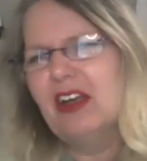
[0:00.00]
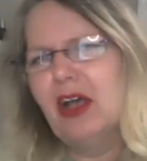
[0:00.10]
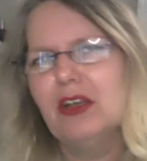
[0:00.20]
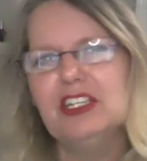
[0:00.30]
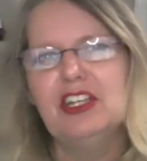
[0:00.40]

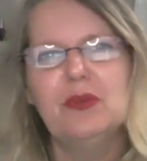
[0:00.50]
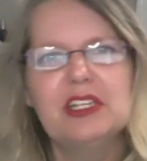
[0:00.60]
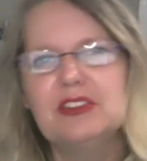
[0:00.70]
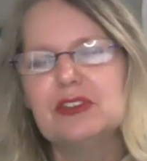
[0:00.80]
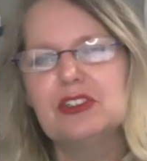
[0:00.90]
oh, you know, we
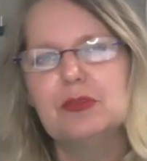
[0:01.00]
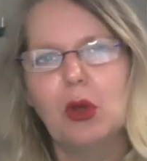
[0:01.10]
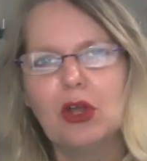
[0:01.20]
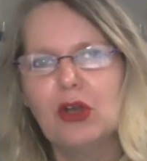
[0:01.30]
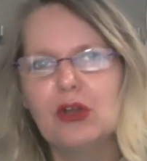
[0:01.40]
could do it
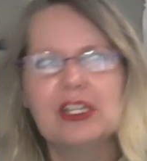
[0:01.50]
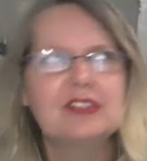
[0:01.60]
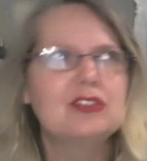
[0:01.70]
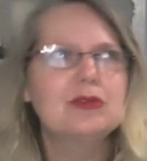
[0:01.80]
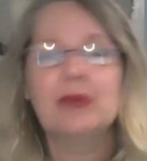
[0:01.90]
tomorrow or
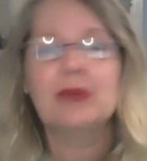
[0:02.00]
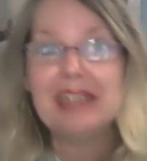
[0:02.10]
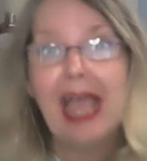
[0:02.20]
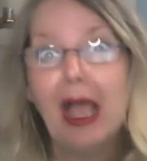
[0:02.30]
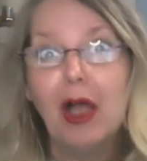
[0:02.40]
let's do it right
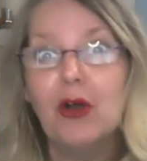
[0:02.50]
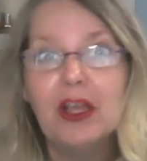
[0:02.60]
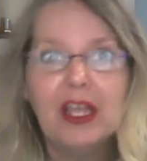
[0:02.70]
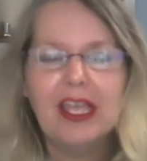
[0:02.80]
now,